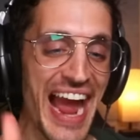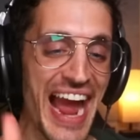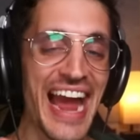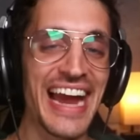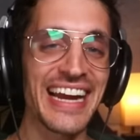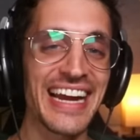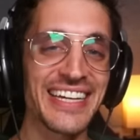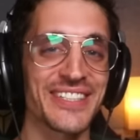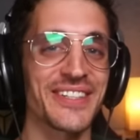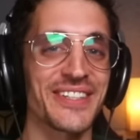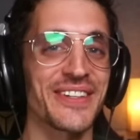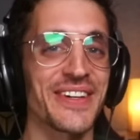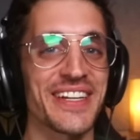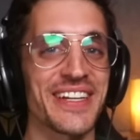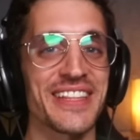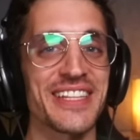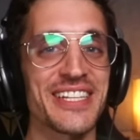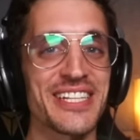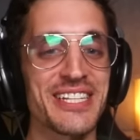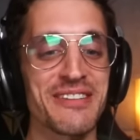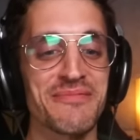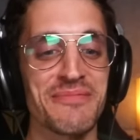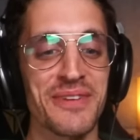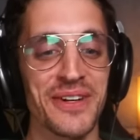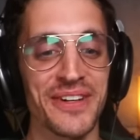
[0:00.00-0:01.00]
actor in
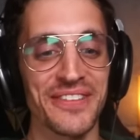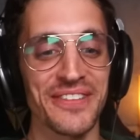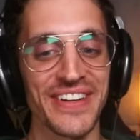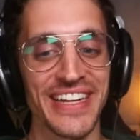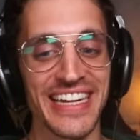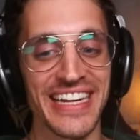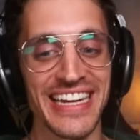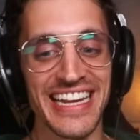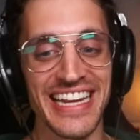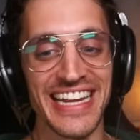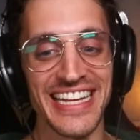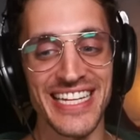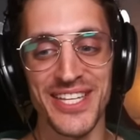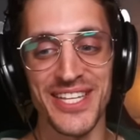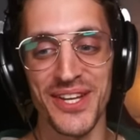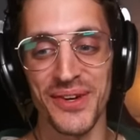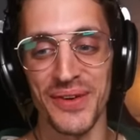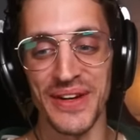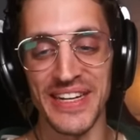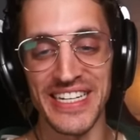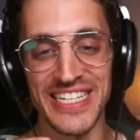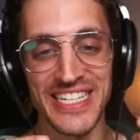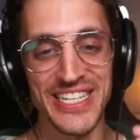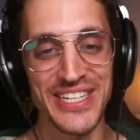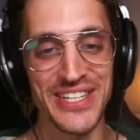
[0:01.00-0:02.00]
this movie is
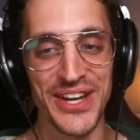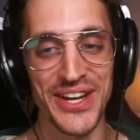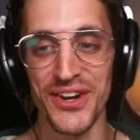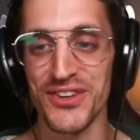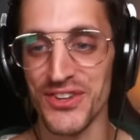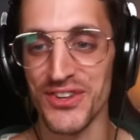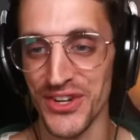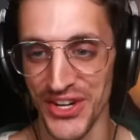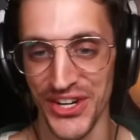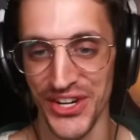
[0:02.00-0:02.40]
doing such